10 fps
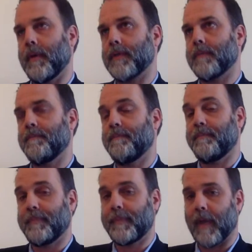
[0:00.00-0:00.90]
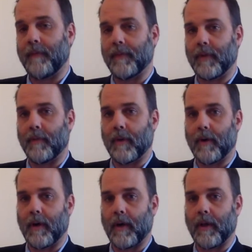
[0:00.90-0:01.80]
That's definitely
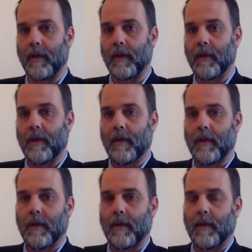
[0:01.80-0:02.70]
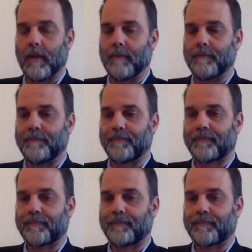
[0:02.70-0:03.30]
where I, um,